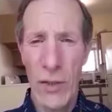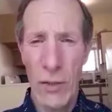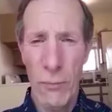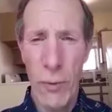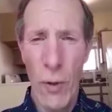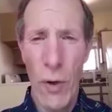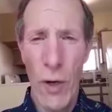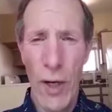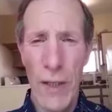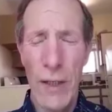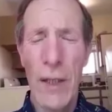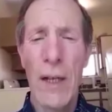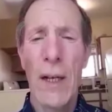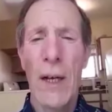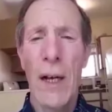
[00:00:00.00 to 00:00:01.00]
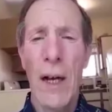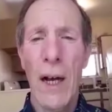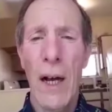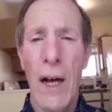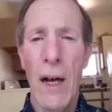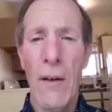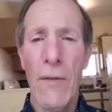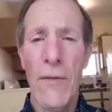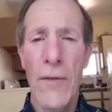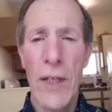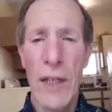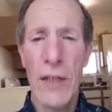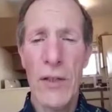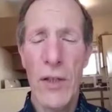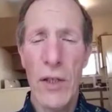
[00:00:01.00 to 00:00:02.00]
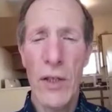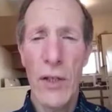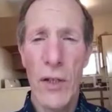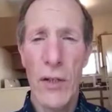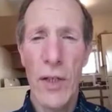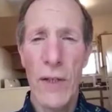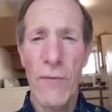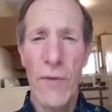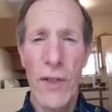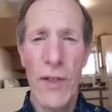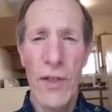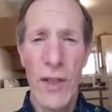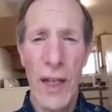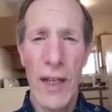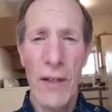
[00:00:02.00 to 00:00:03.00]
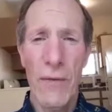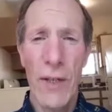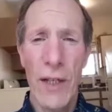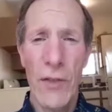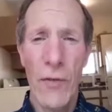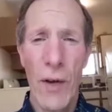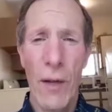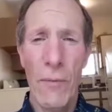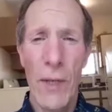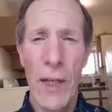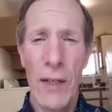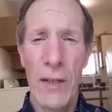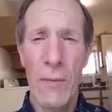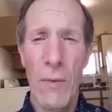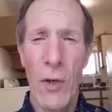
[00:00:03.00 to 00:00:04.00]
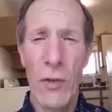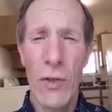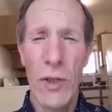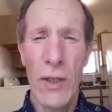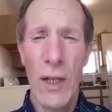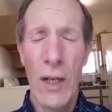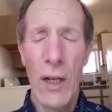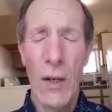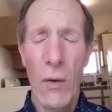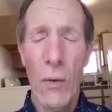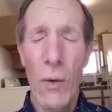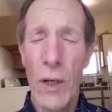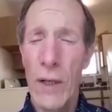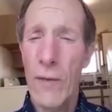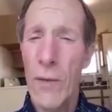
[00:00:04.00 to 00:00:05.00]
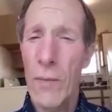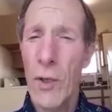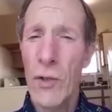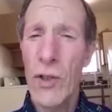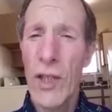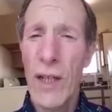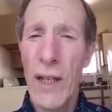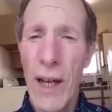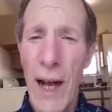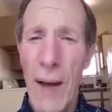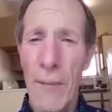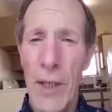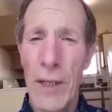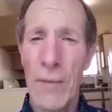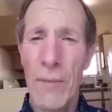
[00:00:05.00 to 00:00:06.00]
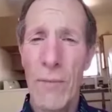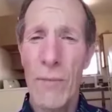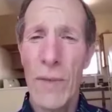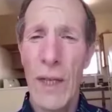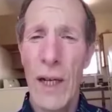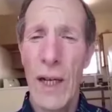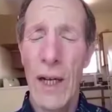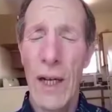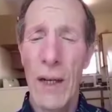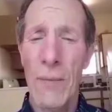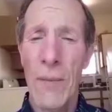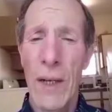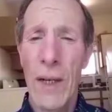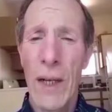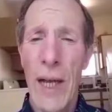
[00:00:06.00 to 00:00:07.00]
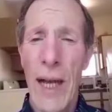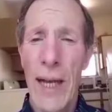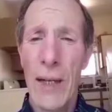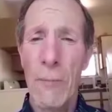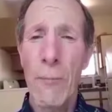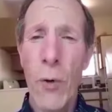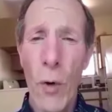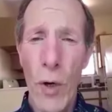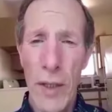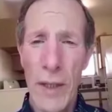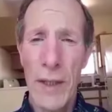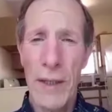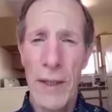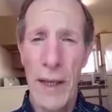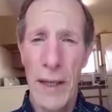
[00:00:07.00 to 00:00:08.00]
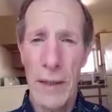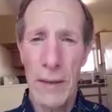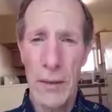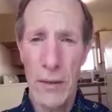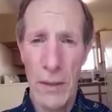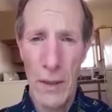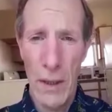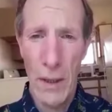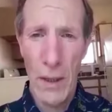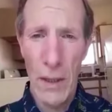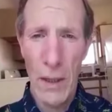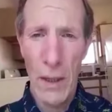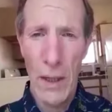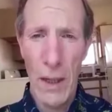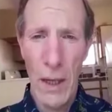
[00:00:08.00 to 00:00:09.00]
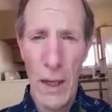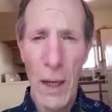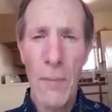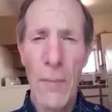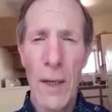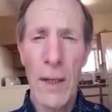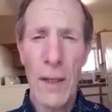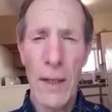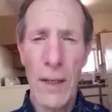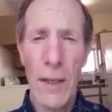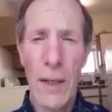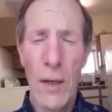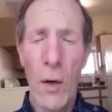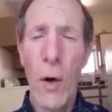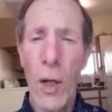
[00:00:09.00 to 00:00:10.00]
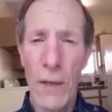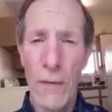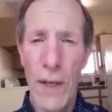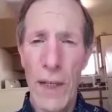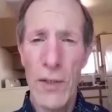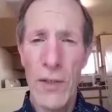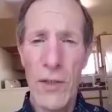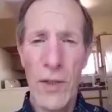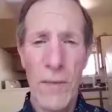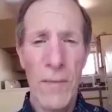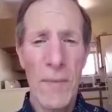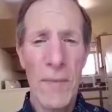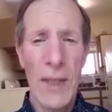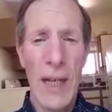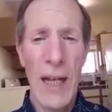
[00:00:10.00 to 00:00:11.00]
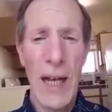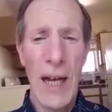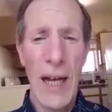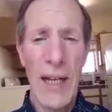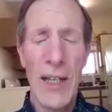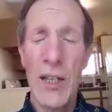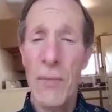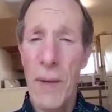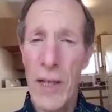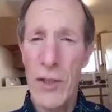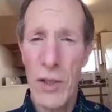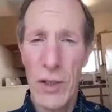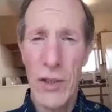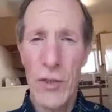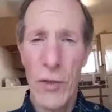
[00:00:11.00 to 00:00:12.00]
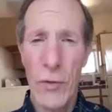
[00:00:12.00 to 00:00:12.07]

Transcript: in support of the security for the state of Israel being the most one of the most common um, and important things uh, among all of us, uh, and especially